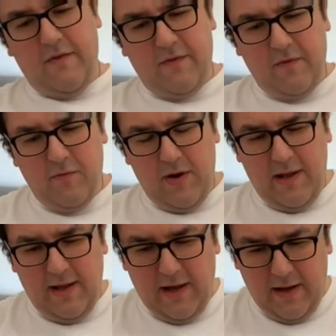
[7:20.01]
really
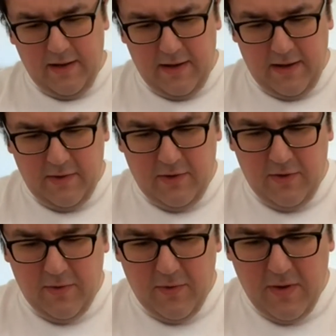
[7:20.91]
gotten
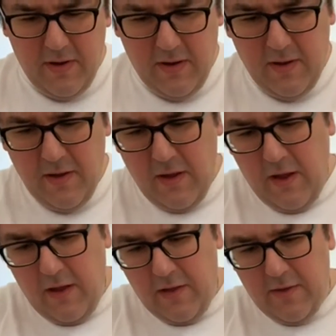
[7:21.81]
into
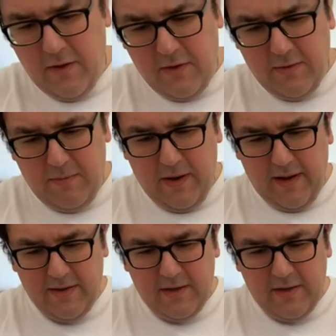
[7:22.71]
The Good Place